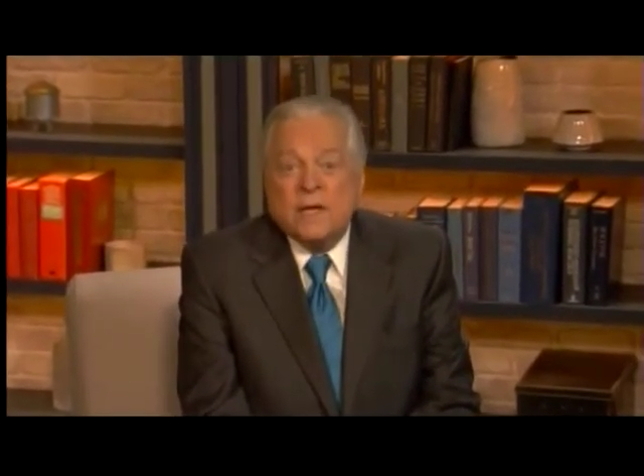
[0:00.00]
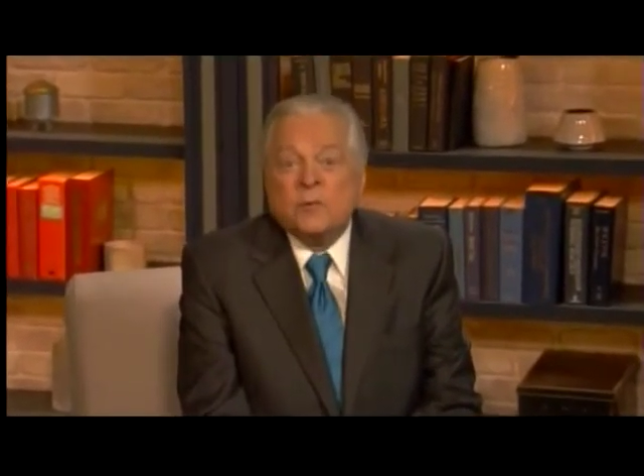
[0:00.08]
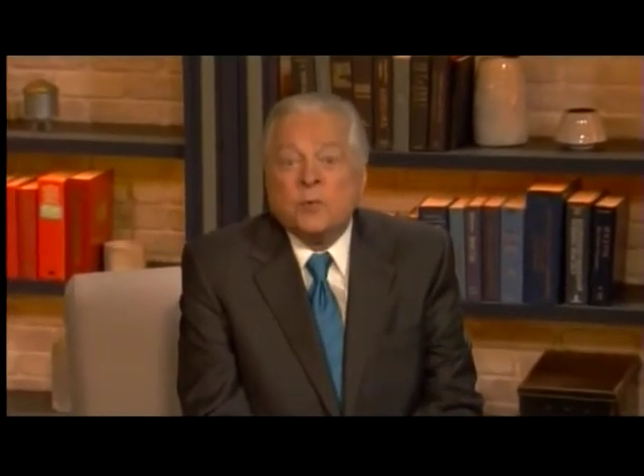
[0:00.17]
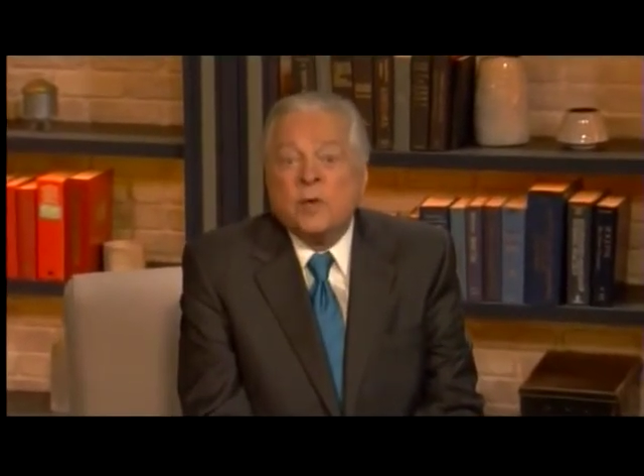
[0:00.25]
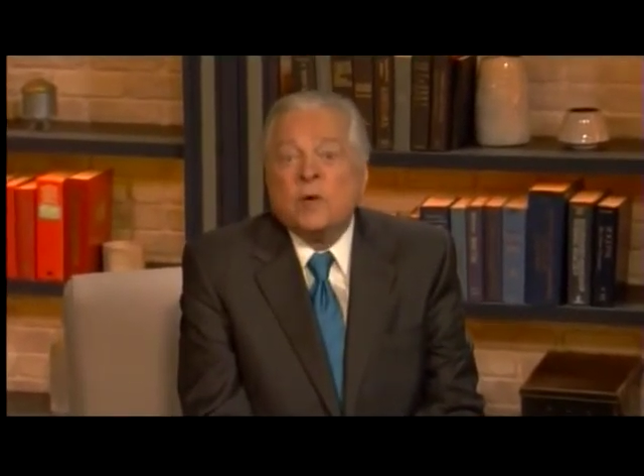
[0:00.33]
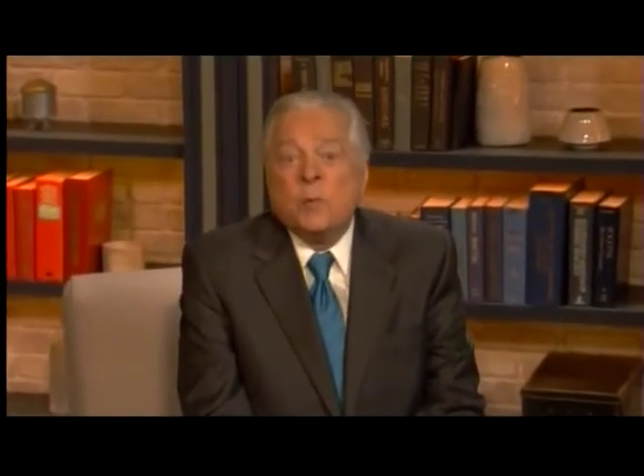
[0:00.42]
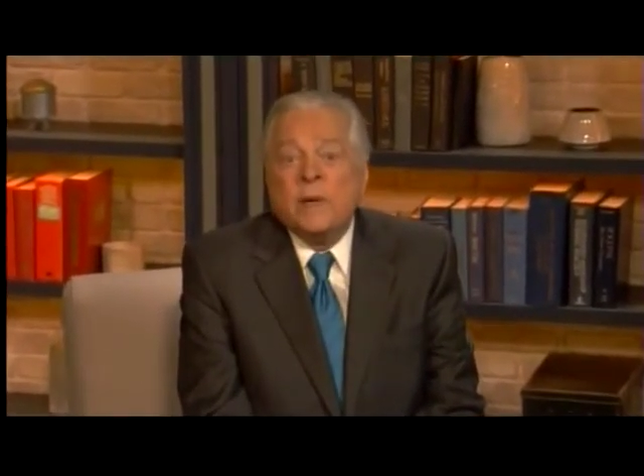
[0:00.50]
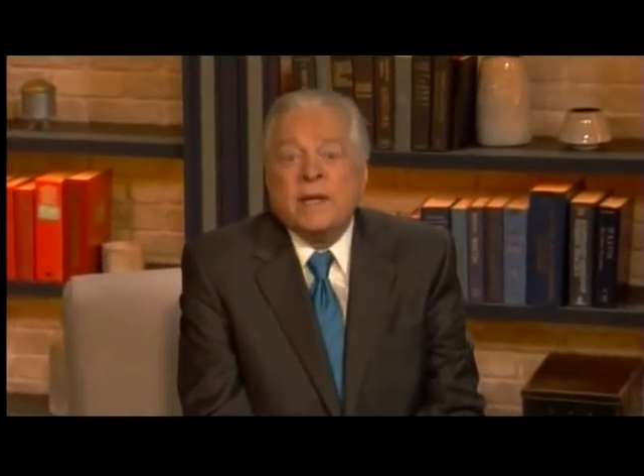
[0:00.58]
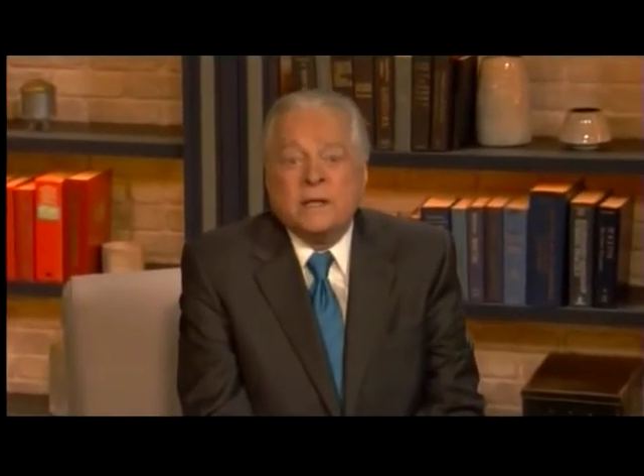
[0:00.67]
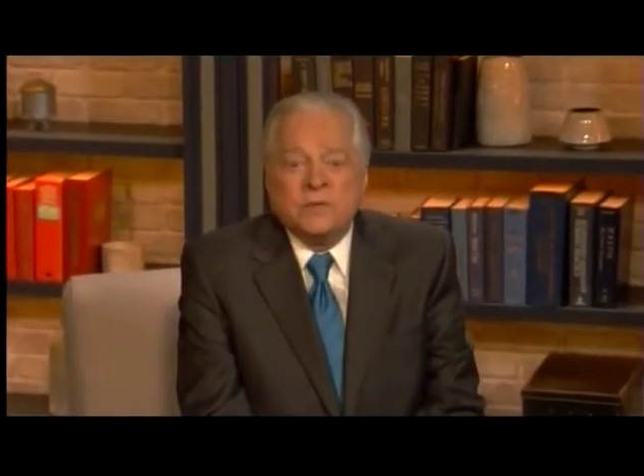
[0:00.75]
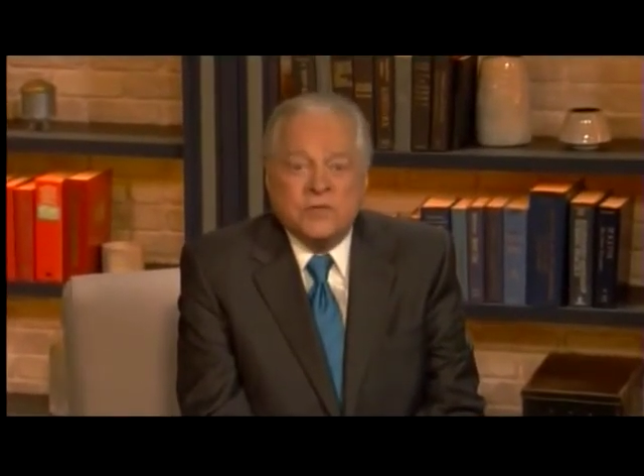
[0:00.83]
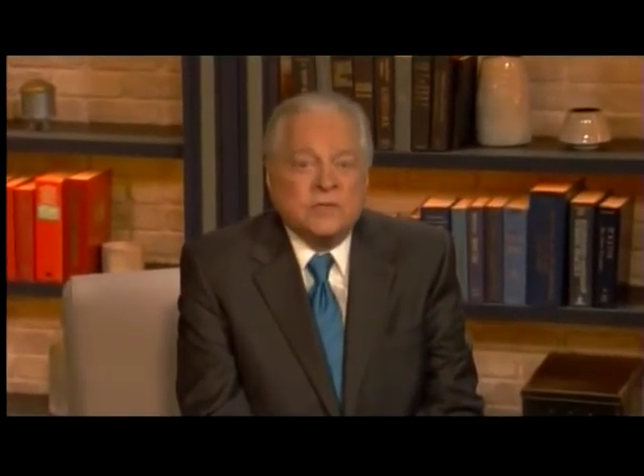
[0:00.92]
and Royal
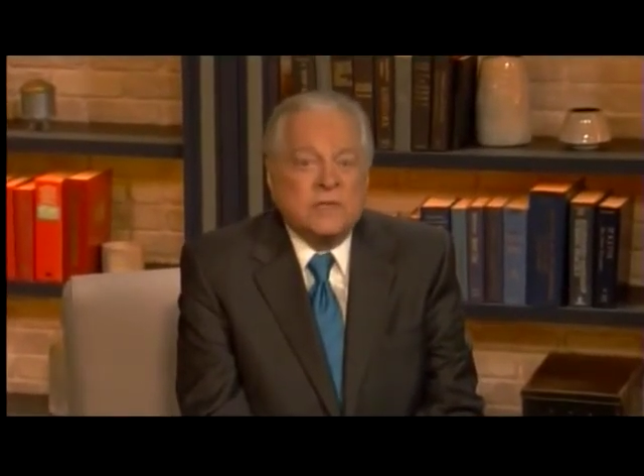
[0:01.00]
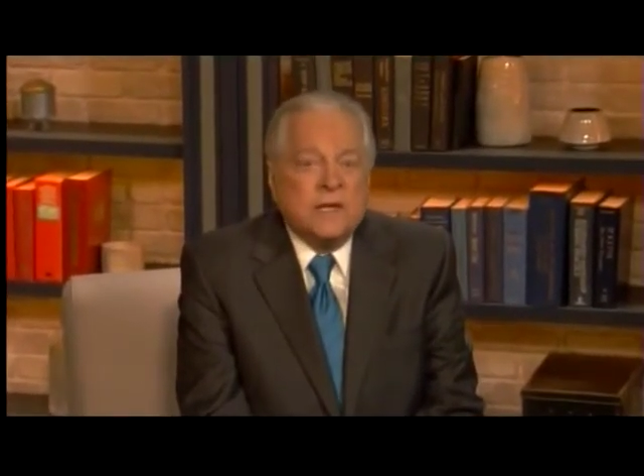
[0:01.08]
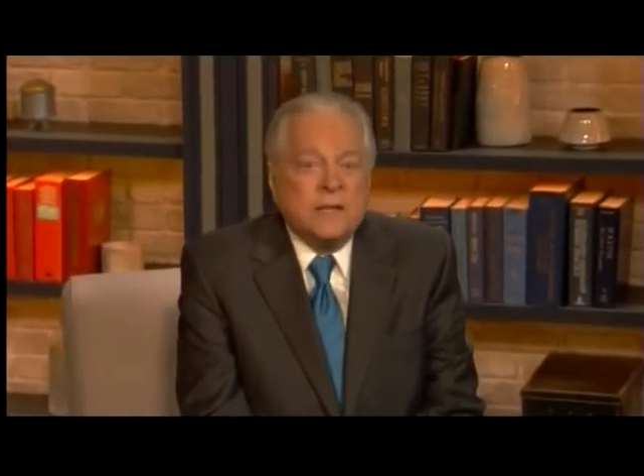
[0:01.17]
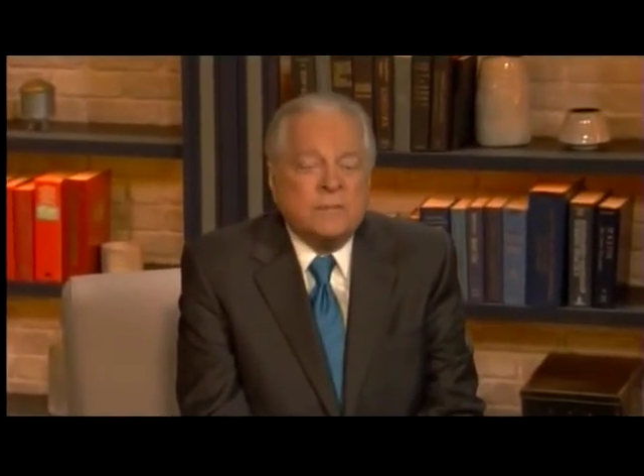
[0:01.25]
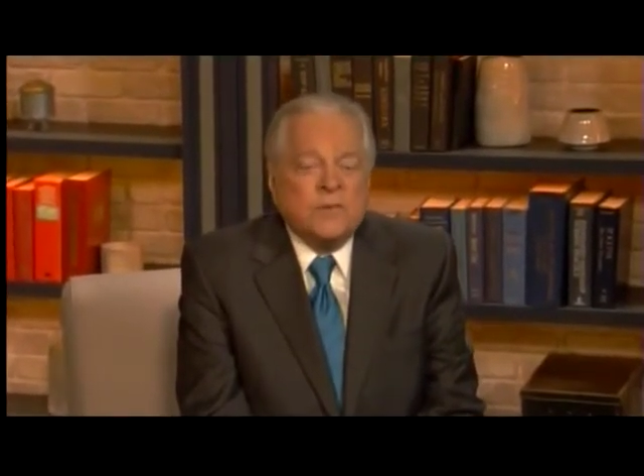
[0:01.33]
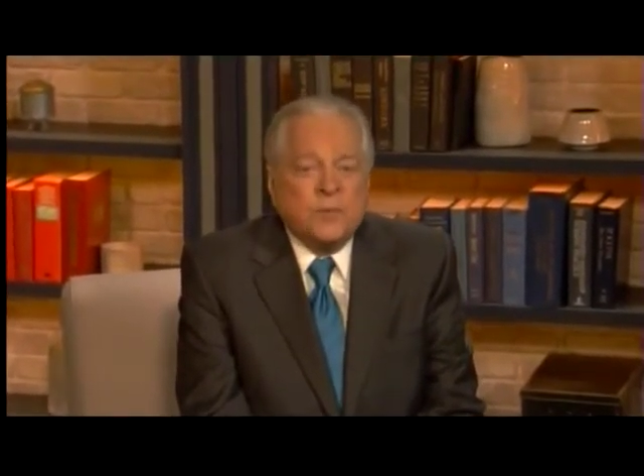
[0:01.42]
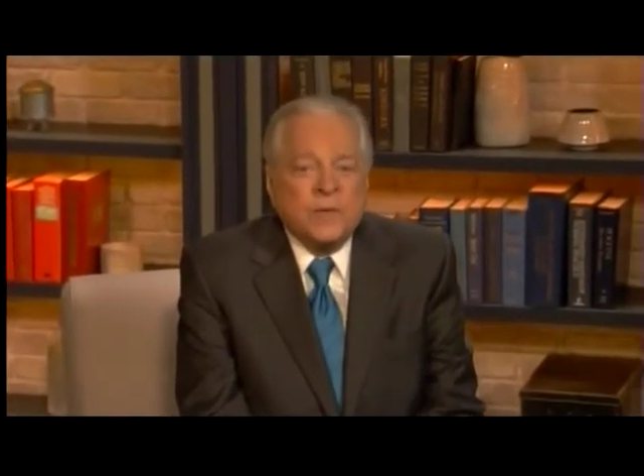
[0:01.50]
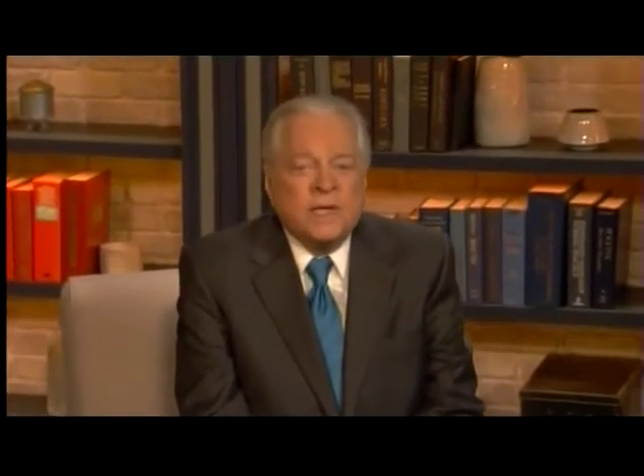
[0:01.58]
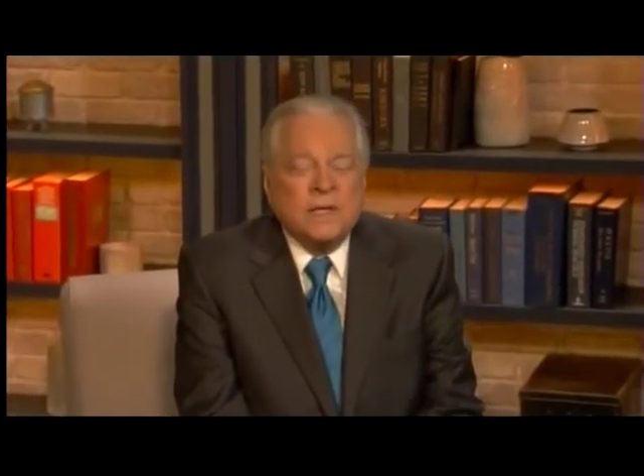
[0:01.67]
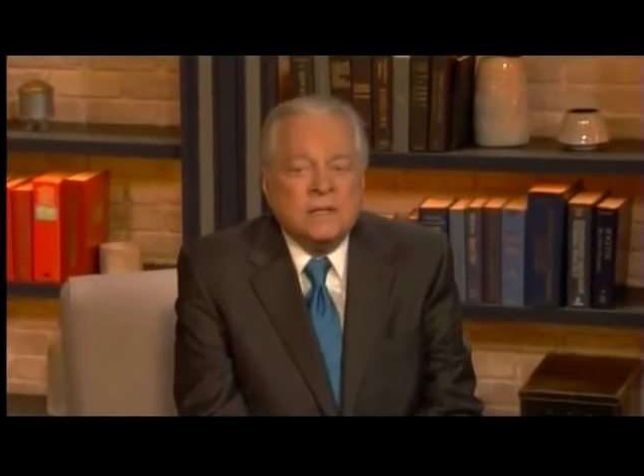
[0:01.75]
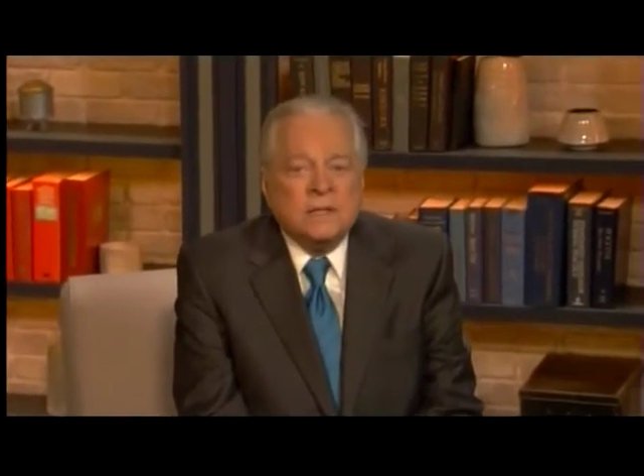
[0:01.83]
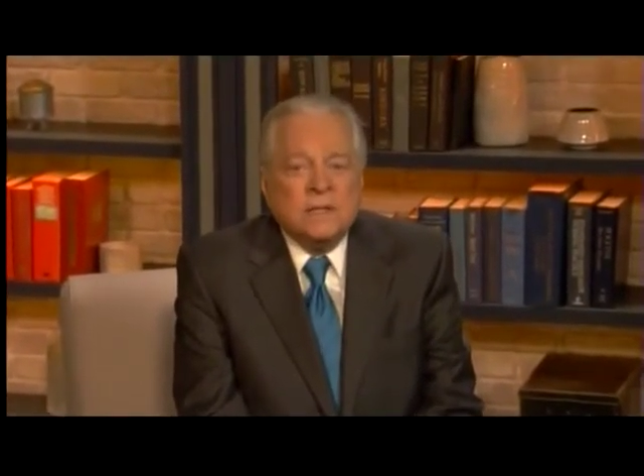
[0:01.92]
Wedding, just to name
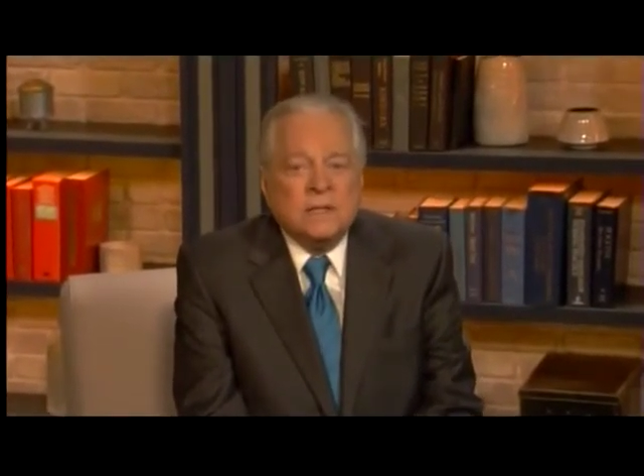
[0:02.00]
three.